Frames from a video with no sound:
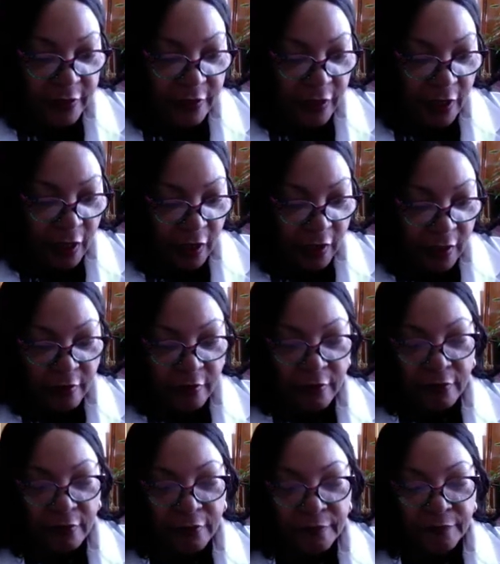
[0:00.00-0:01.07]

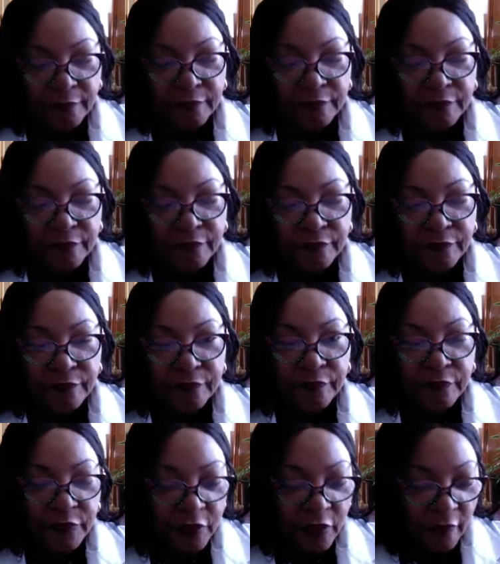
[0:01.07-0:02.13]
uh,
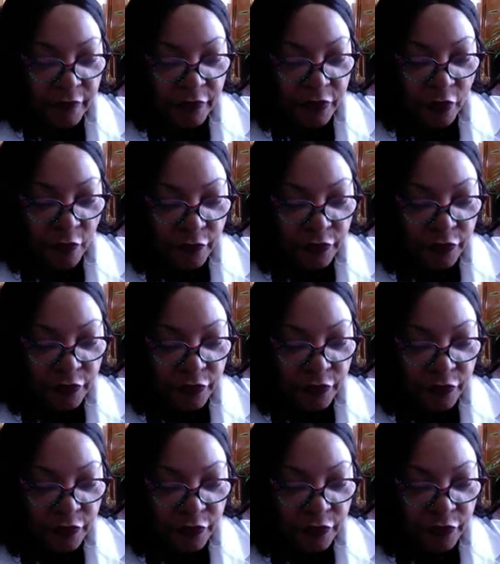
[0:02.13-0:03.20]
covers over your
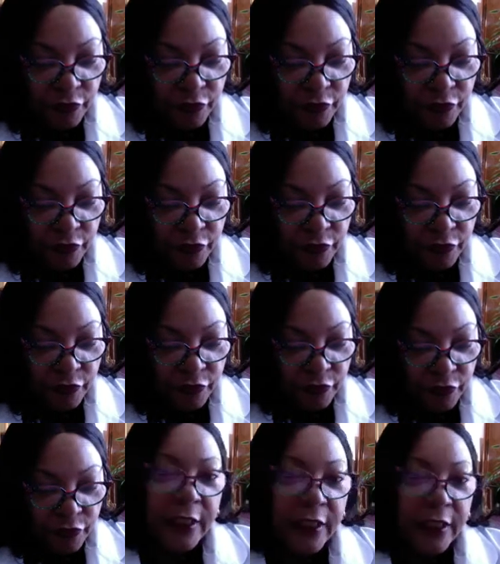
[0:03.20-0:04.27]
anterior crucial
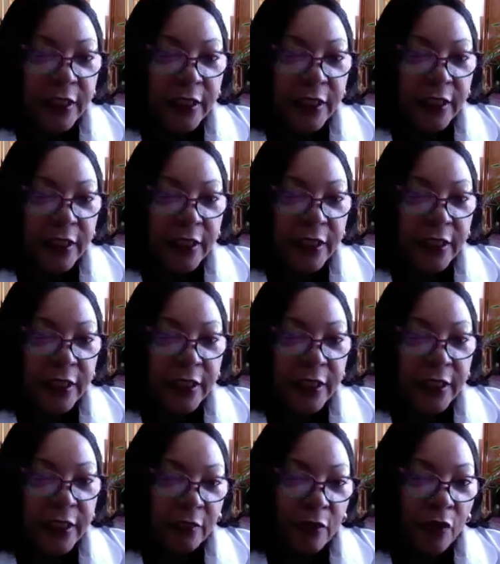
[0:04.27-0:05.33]
ligament
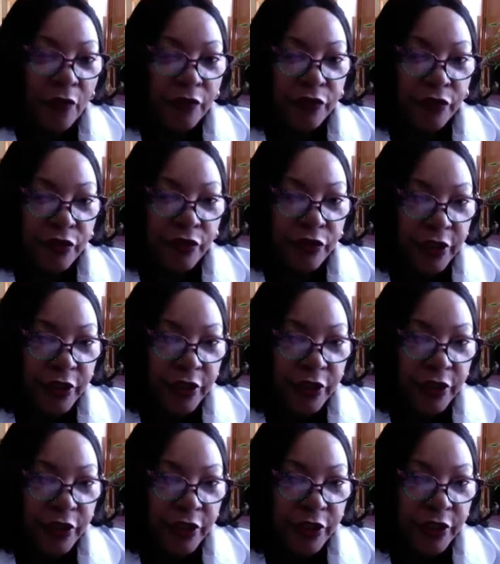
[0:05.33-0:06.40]
over your knee
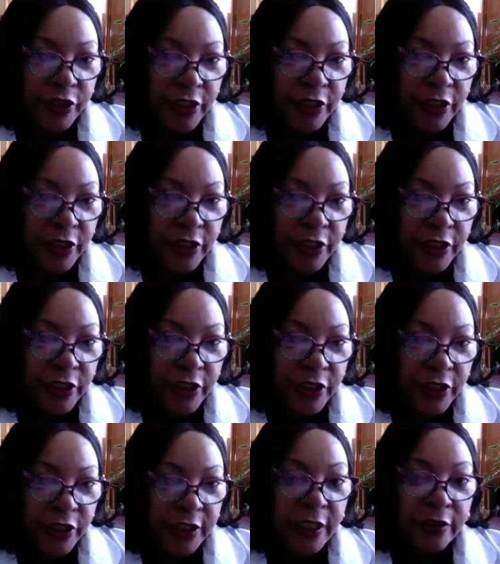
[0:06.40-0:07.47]
that's
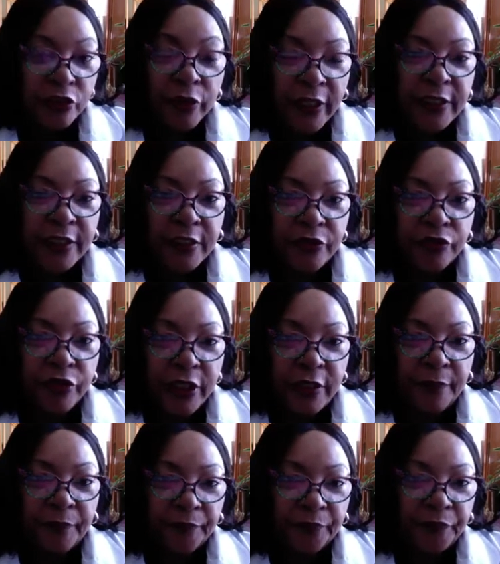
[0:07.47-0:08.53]
located in your knee.
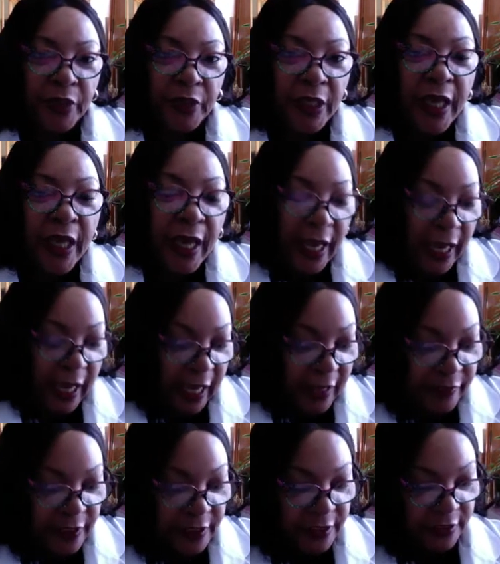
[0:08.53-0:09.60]
And this
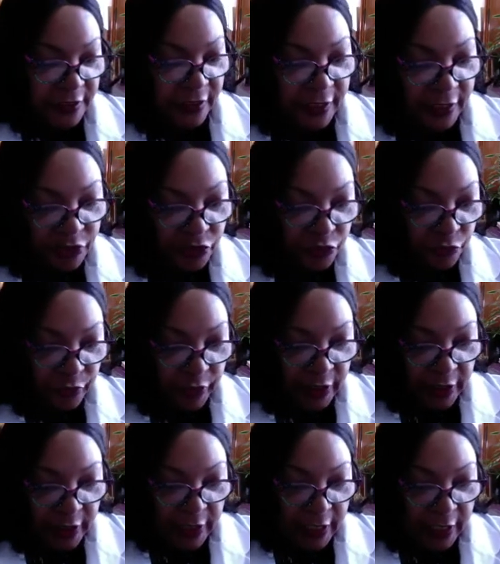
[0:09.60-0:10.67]
is an injury,
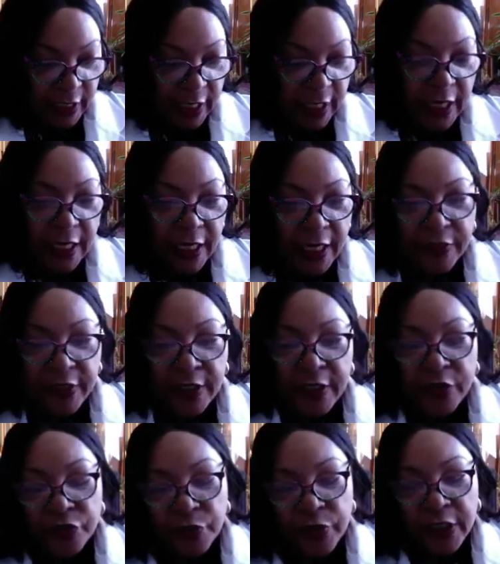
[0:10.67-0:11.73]
and the injury
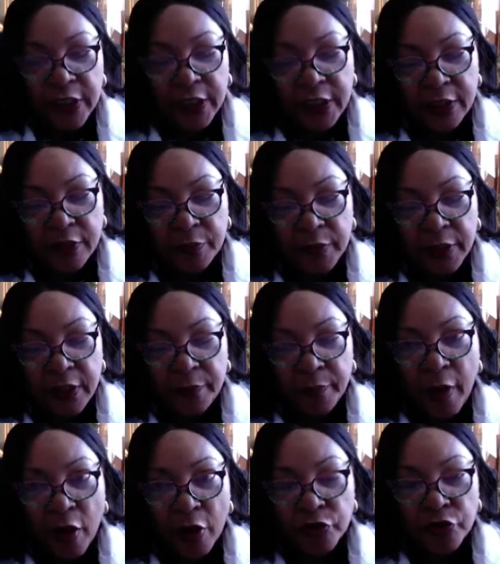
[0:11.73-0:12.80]
can either be
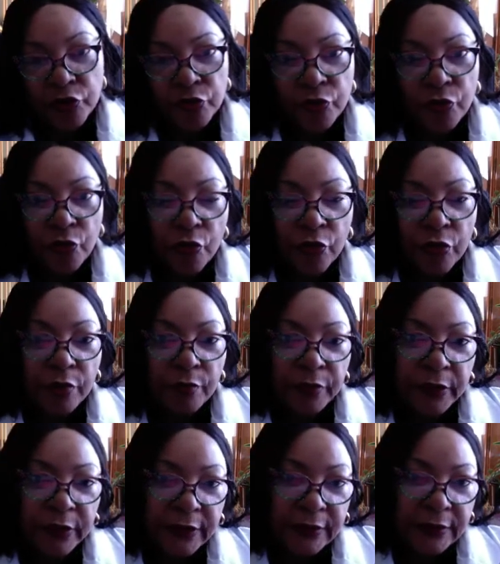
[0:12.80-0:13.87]
partial or
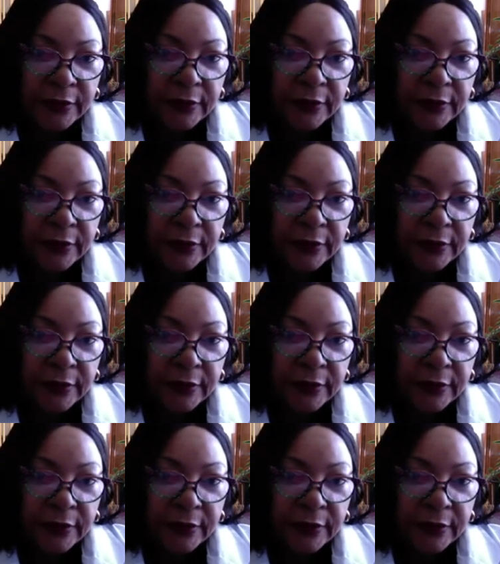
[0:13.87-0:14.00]
complete.